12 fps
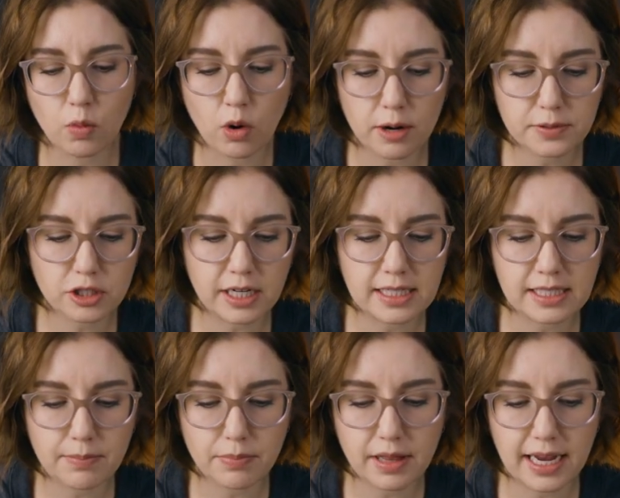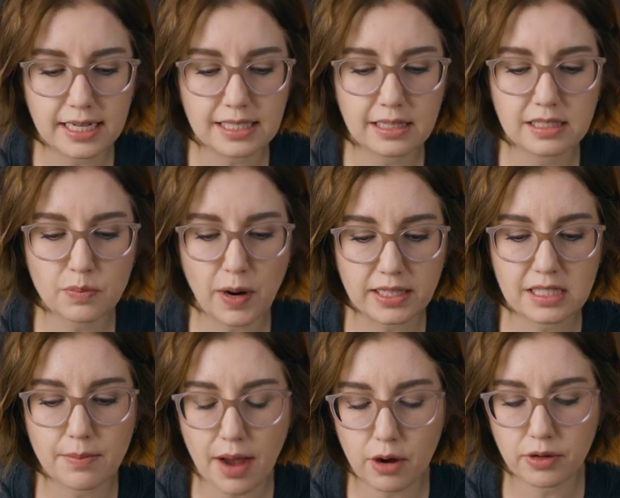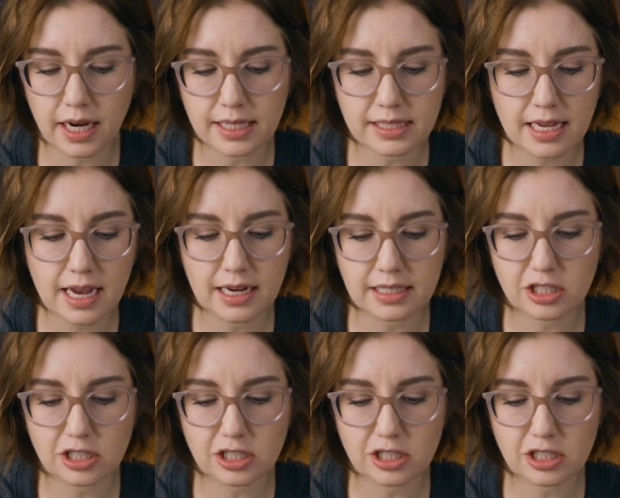warp strings in place and spreads them out nicely and